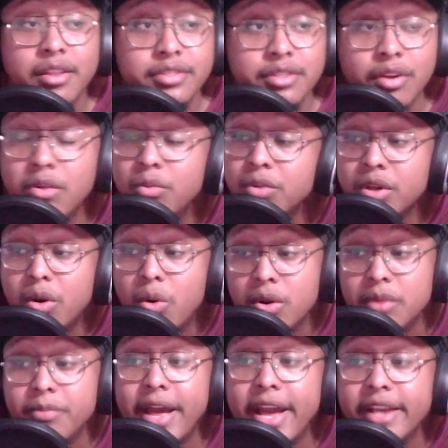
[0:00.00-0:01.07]
Starting with the
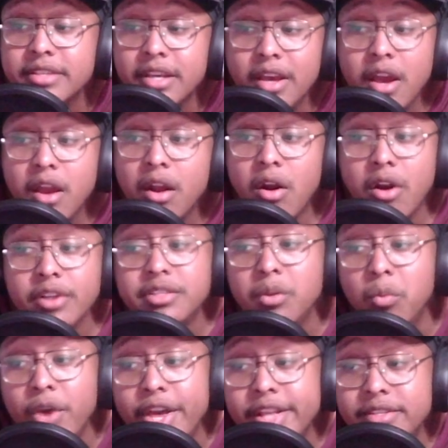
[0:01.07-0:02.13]
quarterbacks,
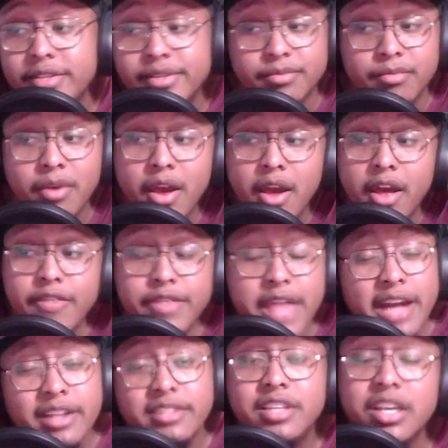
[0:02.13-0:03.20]
Carson Wentz
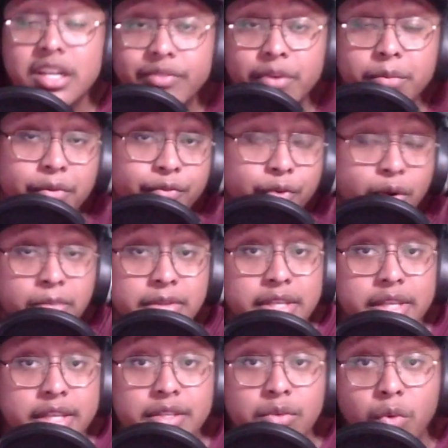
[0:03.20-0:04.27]
not as good of a performance
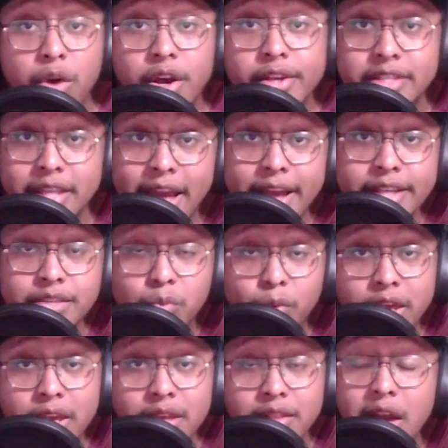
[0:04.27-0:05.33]
as he was last week.